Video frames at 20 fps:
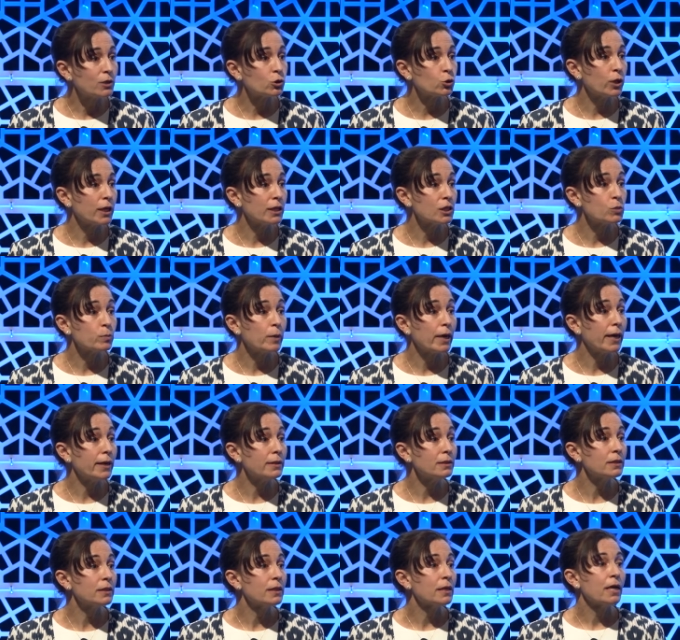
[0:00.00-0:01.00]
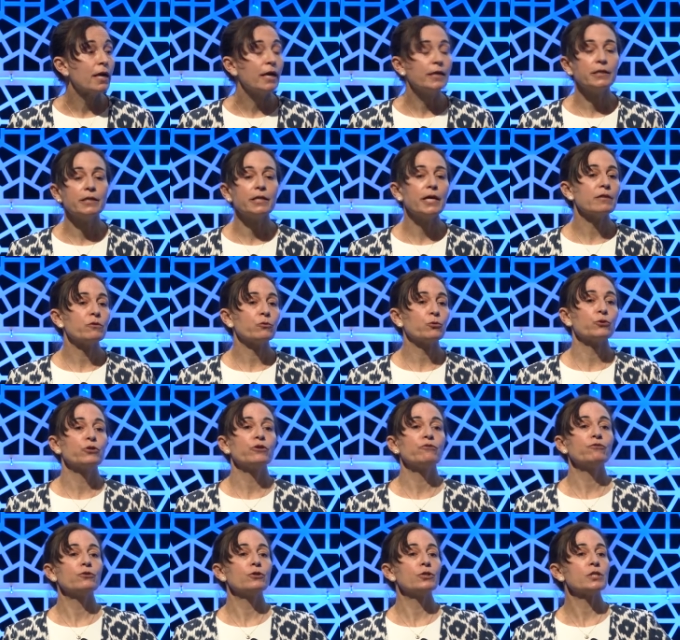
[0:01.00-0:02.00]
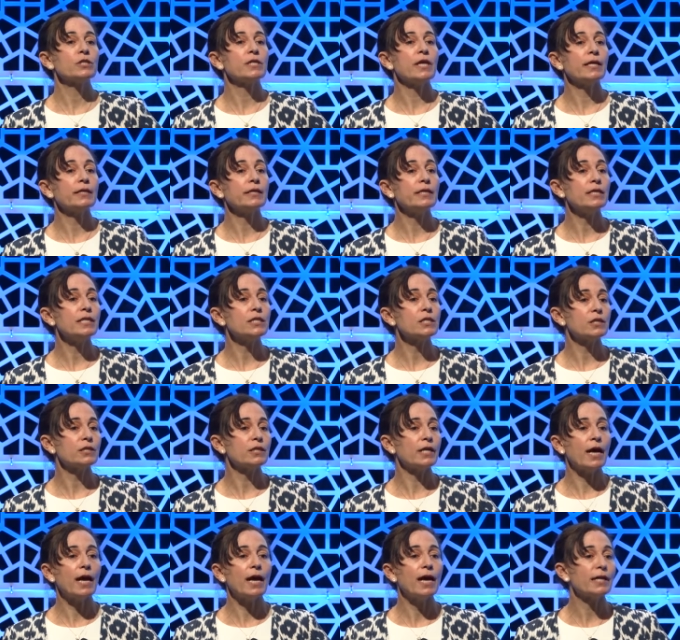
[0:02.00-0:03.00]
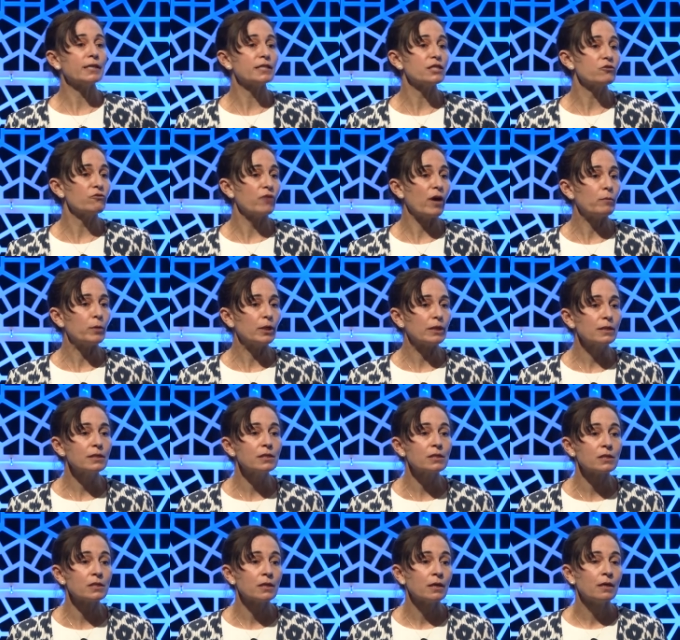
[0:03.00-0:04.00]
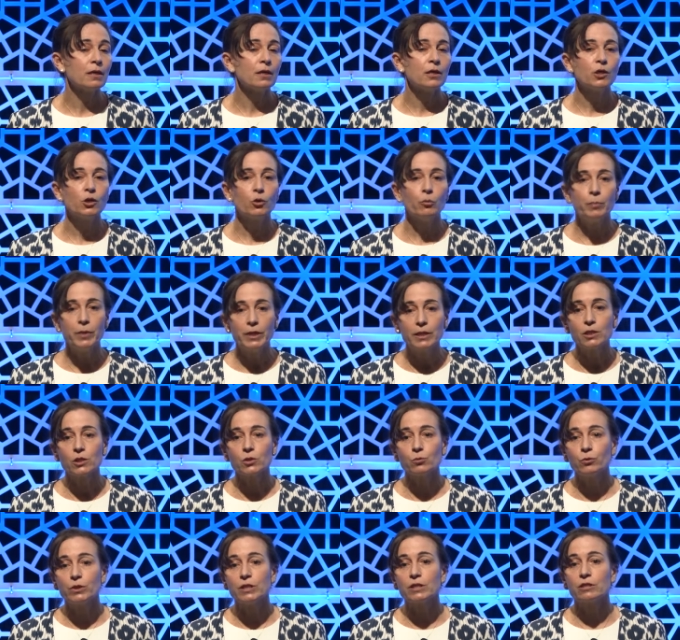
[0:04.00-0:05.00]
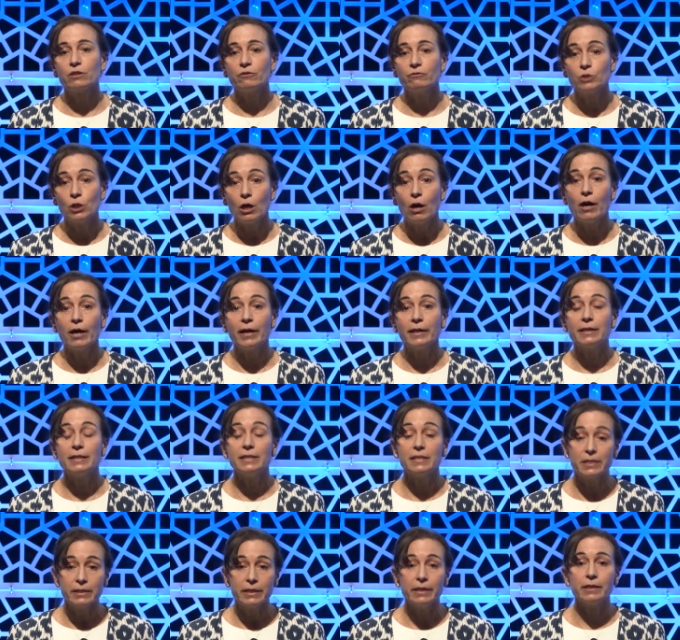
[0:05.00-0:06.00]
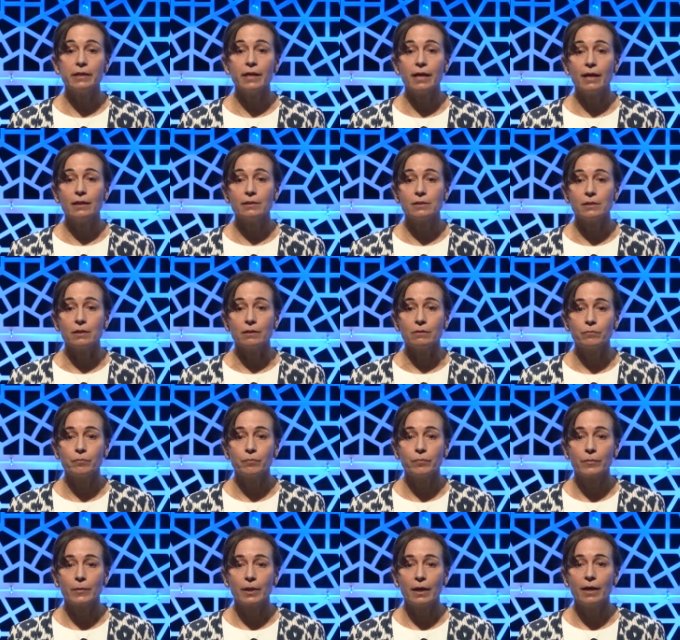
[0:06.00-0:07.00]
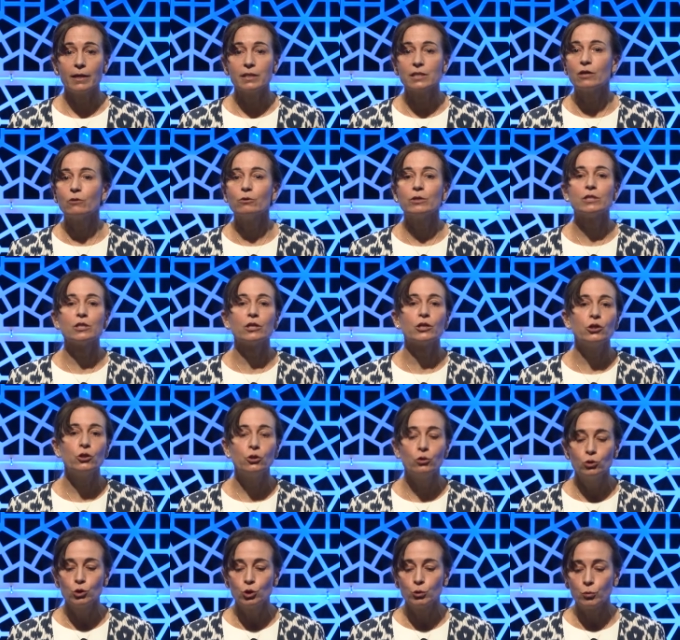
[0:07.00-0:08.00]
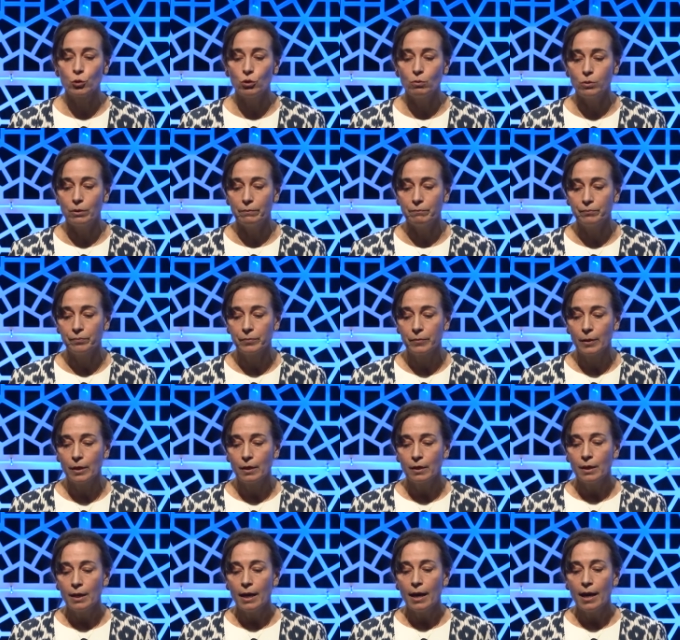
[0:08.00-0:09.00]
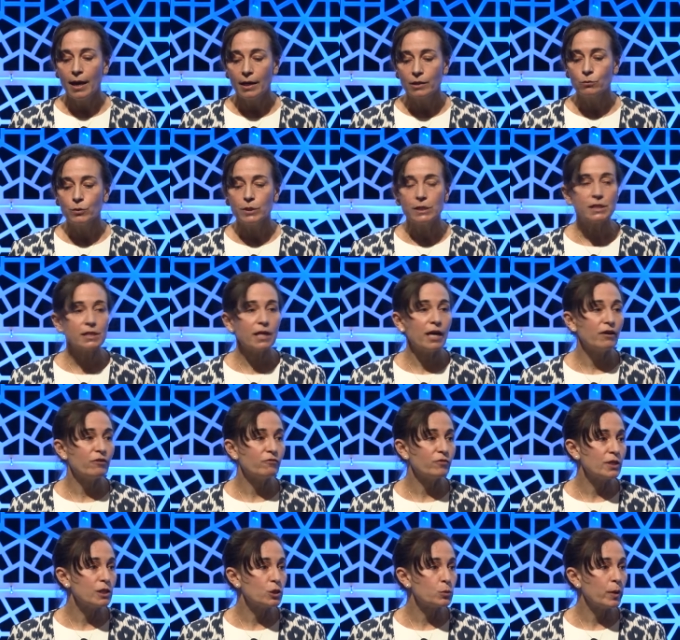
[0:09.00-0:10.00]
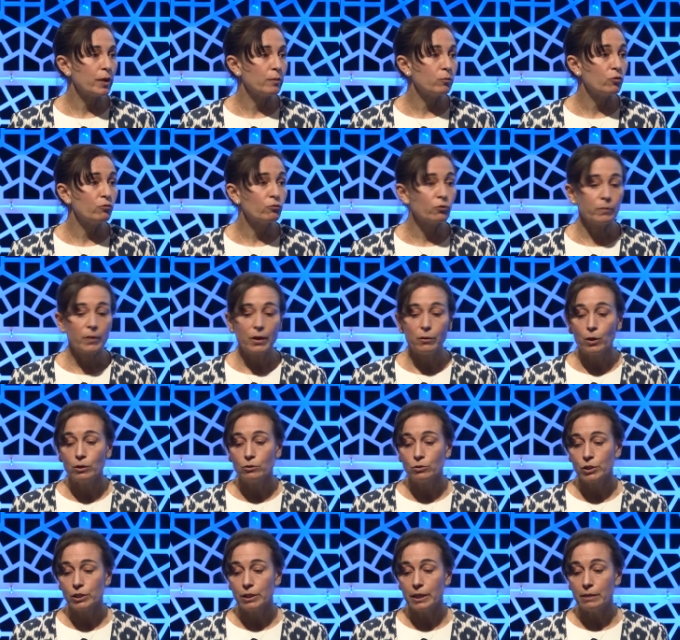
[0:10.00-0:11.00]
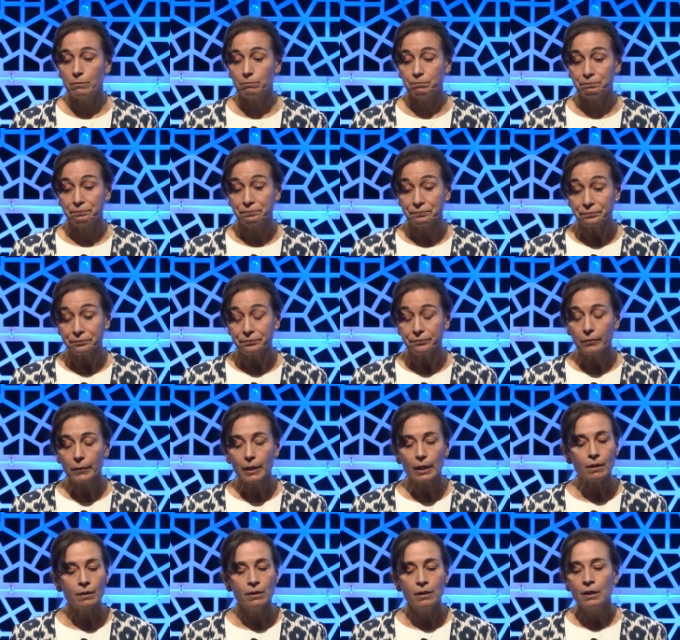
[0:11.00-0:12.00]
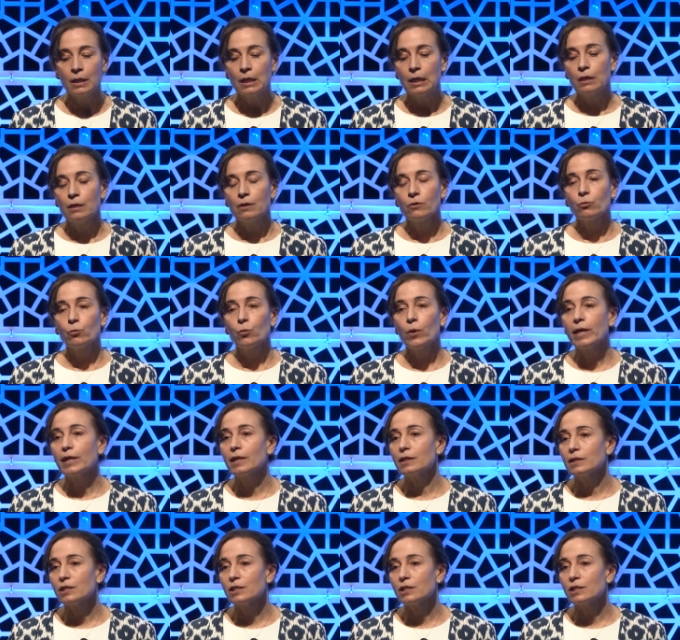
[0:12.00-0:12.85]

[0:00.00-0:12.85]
transplant and you get through your first 10 years and your heart is fabulous, your biggest risk of dying is skin cancer, okay? So it's a huge problem. How do we save these people from their own skin? Regular